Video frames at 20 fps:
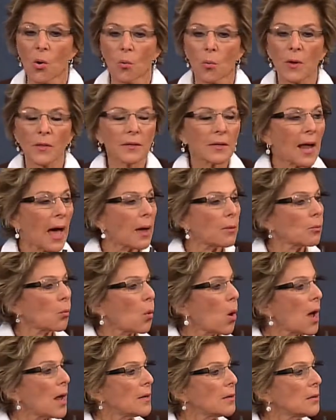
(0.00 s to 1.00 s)
with not
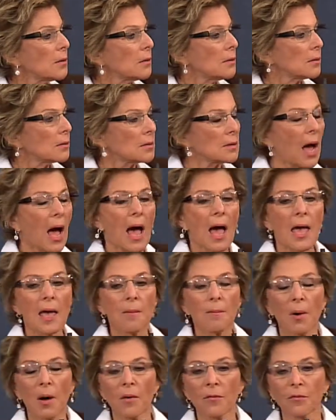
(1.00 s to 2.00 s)
one
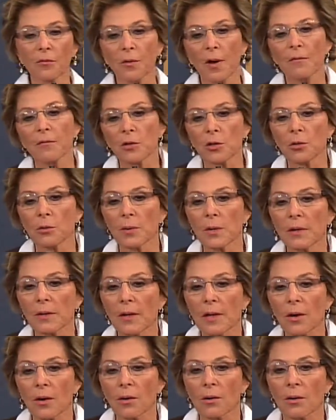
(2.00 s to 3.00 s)
dime of revenue in
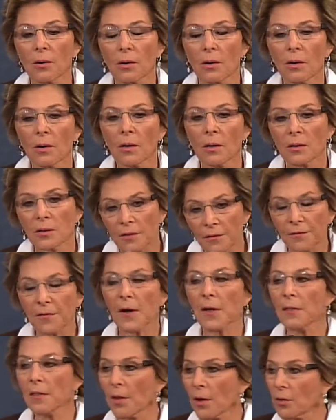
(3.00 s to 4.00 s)
there to
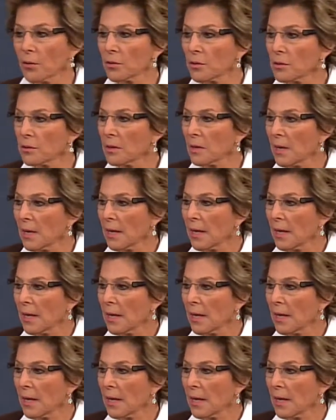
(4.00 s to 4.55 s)
fund those.